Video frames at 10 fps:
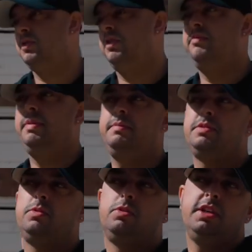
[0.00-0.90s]
sure they've made me
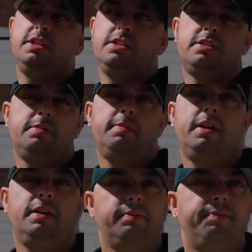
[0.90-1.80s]
some cookies and
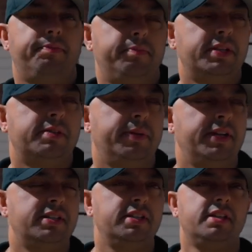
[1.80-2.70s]
some bits and
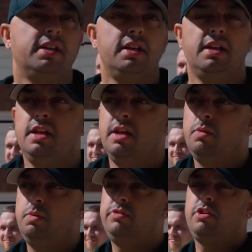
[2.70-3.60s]
pieces.
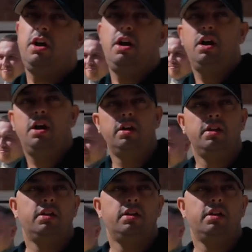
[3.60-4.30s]
We've got